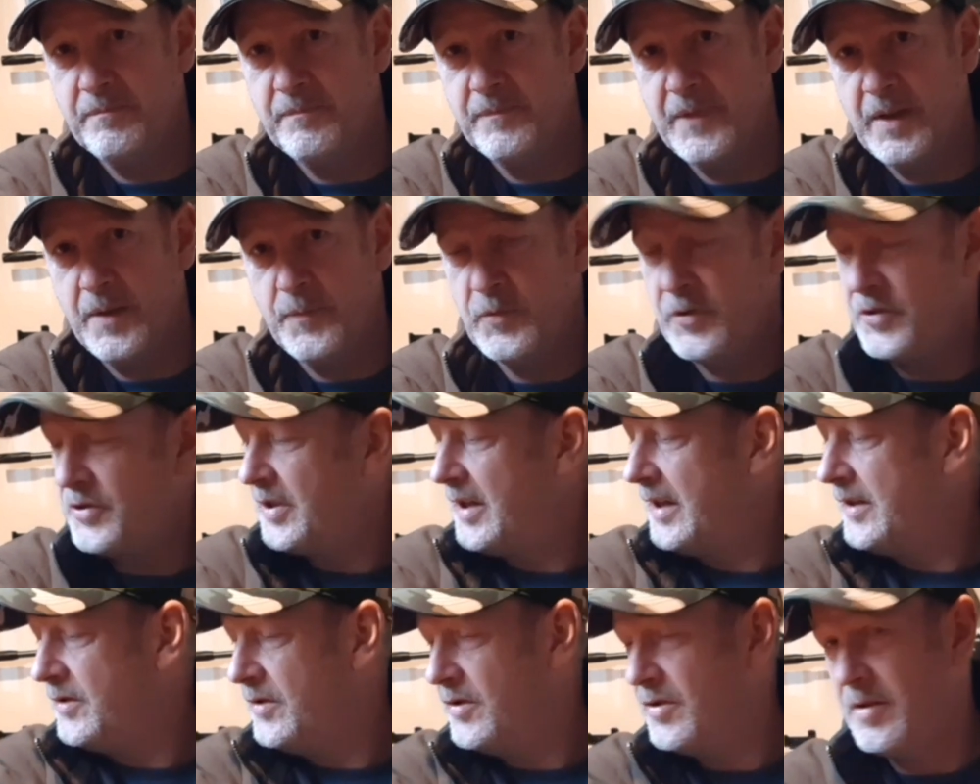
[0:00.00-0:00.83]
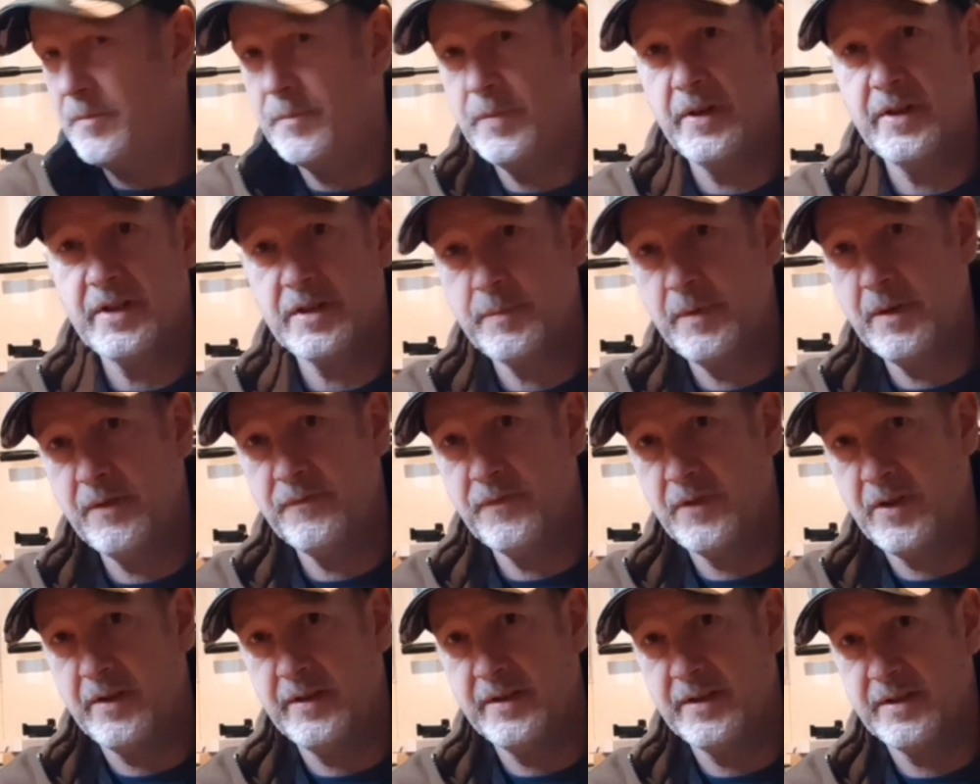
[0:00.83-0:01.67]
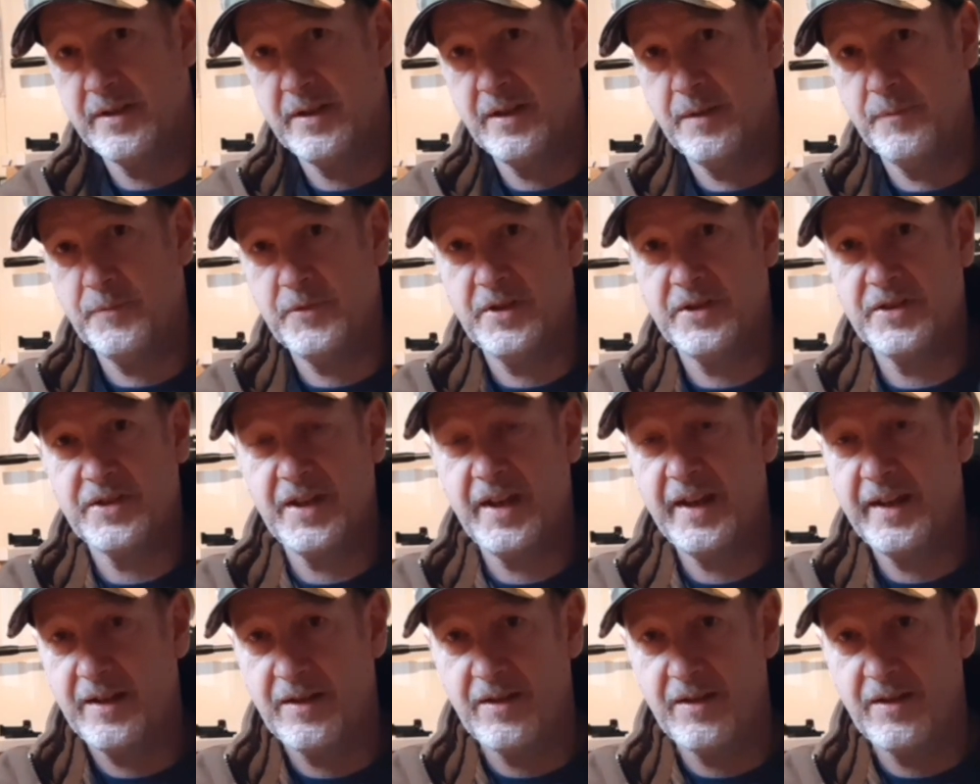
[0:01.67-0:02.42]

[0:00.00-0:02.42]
I'm not saying you should buy Spitfires. I'm just saying